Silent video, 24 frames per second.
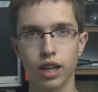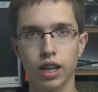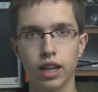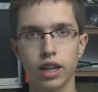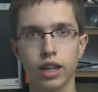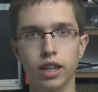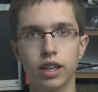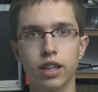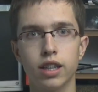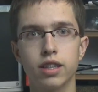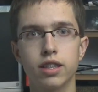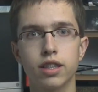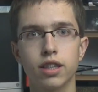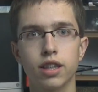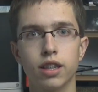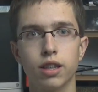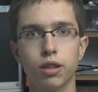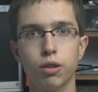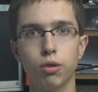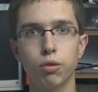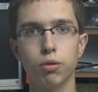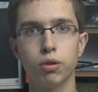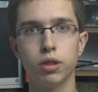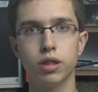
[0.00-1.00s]
it as
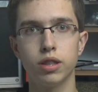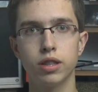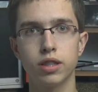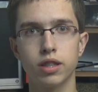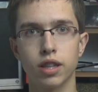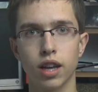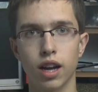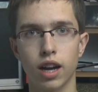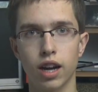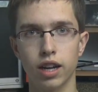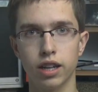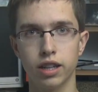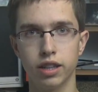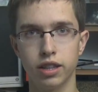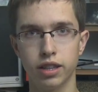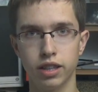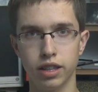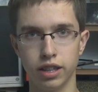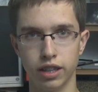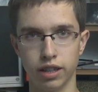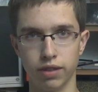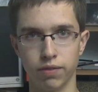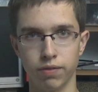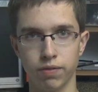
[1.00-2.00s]
Q is
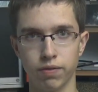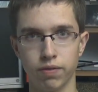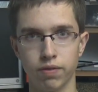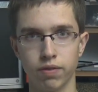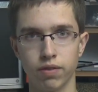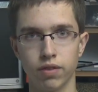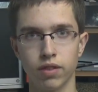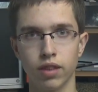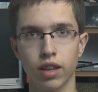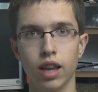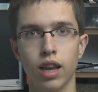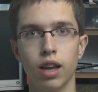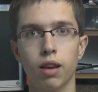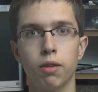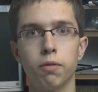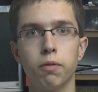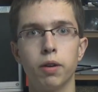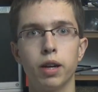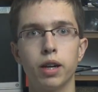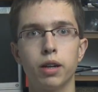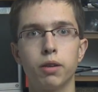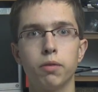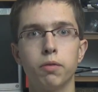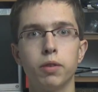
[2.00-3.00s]
IT,
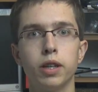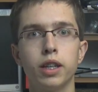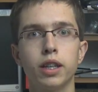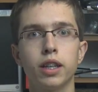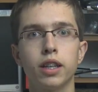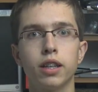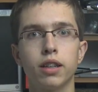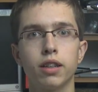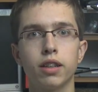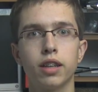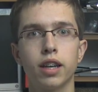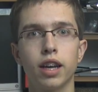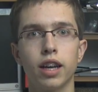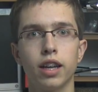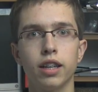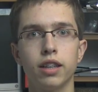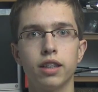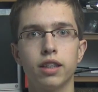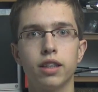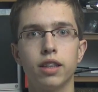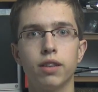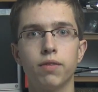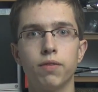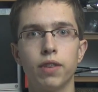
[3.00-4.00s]
where we can
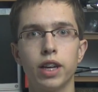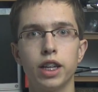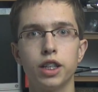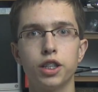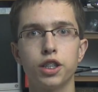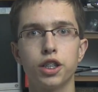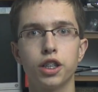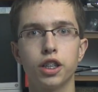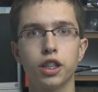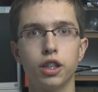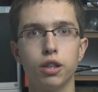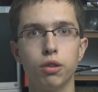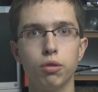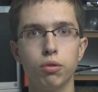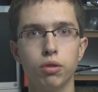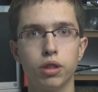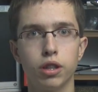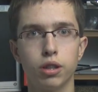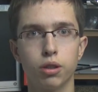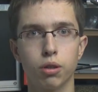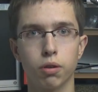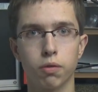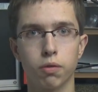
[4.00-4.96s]
get the measuring unit